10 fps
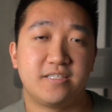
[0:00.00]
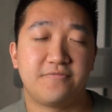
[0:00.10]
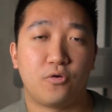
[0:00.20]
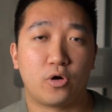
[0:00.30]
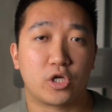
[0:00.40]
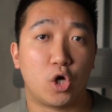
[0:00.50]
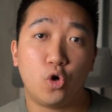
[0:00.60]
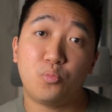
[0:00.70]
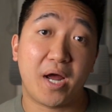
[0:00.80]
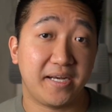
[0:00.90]
for
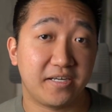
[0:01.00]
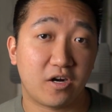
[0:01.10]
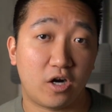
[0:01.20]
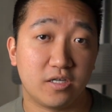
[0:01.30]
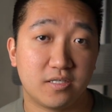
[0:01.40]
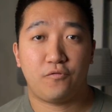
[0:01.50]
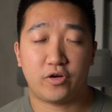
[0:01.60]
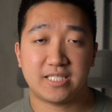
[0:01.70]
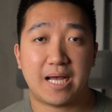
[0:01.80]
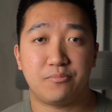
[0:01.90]
co-branded cards. For
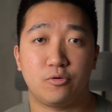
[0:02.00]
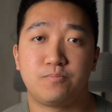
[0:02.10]
example,